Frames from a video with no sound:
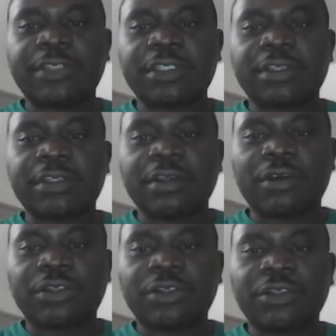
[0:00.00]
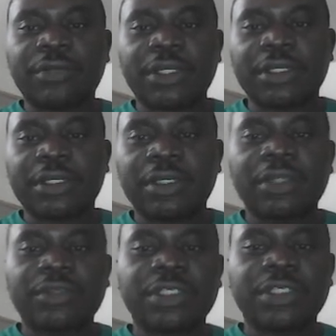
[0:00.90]
15 October
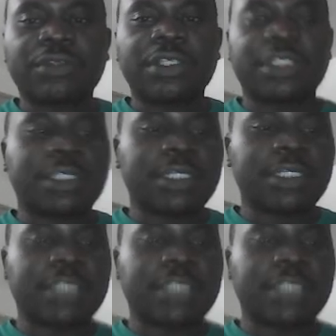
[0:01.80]
2023.